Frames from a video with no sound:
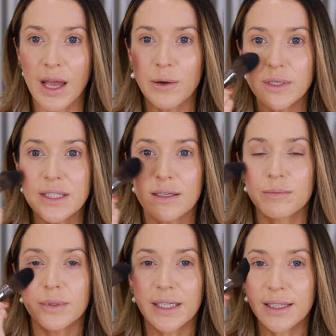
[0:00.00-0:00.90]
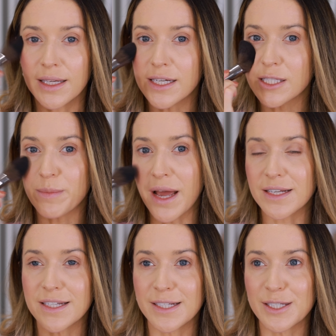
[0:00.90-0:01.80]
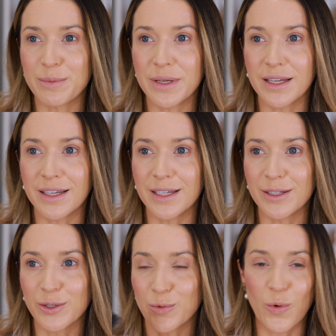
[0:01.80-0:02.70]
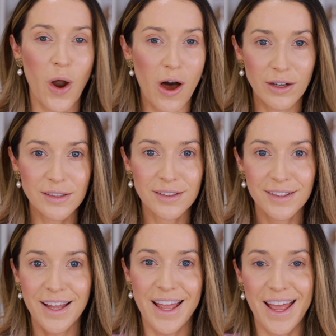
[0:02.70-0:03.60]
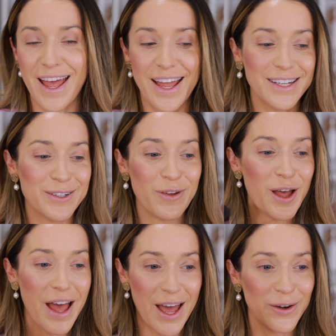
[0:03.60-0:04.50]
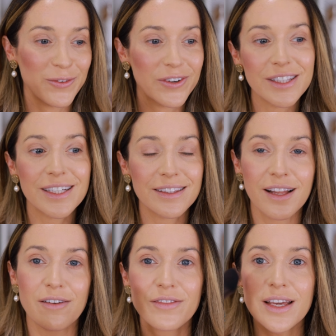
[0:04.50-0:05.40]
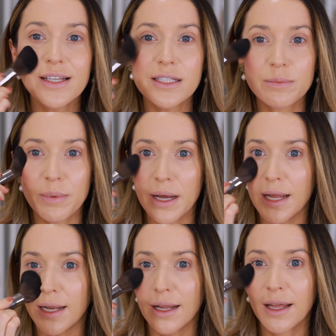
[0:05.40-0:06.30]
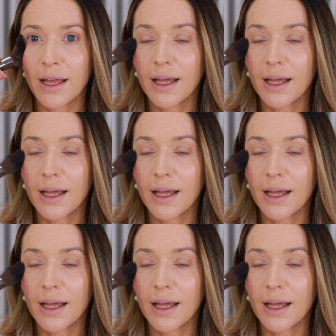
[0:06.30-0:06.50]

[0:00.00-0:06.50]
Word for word: I was completely expecting to be wrong and, and really love this, but